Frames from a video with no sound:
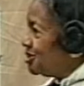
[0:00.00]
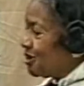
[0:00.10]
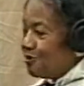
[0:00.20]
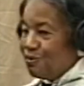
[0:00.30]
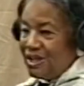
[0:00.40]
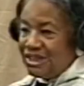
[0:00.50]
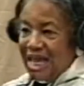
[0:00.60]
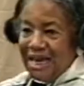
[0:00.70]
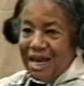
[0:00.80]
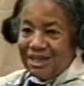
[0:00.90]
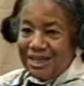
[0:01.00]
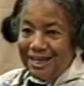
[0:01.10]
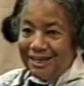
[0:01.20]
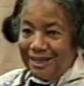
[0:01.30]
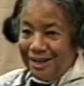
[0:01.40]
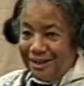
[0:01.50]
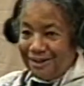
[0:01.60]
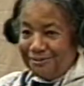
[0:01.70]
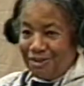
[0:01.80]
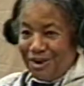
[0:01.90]
so with that, I think,
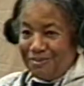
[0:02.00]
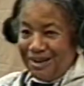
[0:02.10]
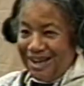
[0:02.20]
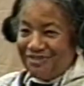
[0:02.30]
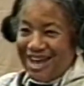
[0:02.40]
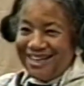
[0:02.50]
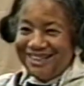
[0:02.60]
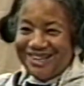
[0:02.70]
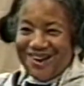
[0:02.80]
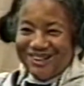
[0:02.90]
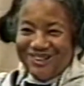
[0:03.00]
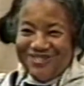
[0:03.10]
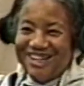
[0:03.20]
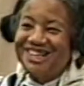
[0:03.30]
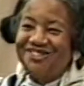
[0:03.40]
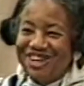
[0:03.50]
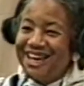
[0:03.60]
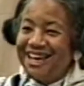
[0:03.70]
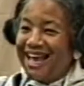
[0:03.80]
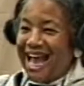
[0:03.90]
Herman, if I didn't talk too much up
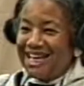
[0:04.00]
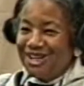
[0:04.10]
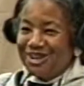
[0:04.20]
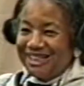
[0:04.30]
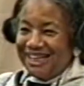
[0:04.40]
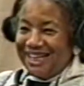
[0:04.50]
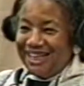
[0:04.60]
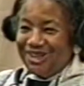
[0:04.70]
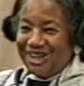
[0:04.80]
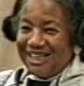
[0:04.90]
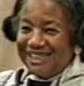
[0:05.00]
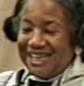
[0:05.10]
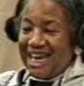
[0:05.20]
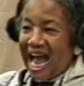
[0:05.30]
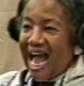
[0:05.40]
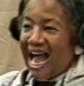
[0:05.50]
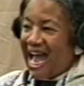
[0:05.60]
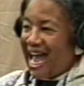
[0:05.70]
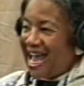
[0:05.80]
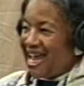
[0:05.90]
here, you can see
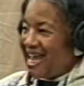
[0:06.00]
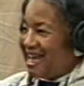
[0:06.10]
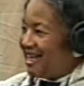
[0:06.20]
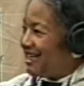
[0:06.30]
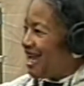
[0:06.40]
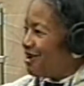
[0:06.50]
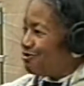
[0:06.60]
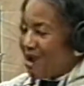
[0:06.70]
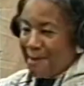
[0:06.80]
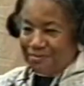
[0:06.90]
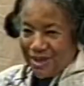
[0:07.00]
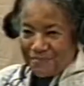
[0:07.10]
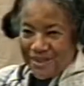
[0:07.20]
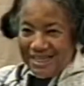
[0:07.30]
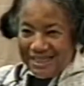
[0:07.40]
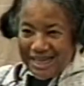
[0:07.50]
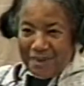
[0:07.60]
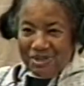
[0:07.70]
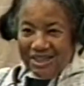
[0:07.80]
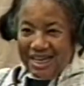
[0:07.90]
I get wrapped up in the
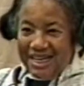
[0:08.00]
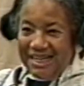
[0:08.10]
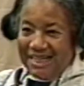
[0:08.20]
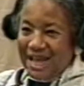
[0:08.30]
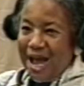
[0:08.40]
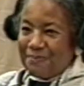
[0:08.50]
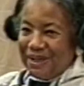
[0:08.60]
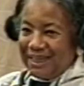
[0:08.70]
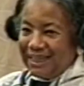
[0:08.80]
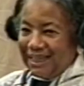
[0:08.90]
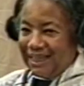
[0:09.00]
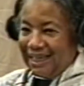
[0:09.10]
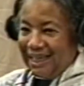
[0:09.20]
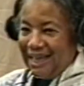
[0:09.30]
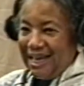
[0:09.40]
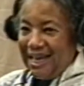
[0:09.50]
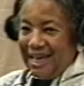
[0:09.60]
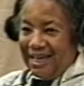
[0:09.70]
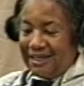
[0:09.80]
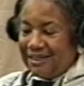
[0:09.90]
subject and in the topic.
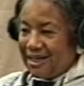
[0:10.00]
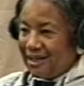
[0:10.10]
And,